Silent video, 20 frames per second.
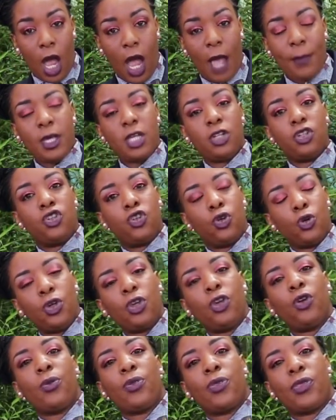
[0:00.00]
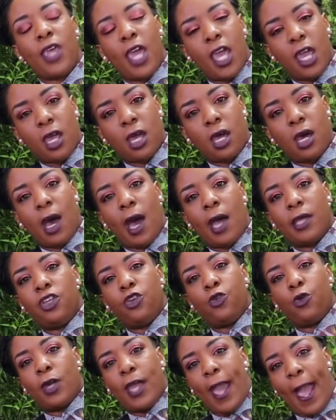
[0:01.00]
I mean, do you think a
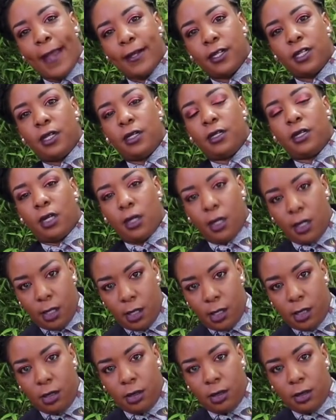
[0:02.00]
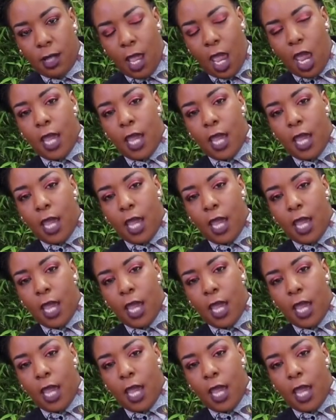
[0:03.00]
Ugandan girl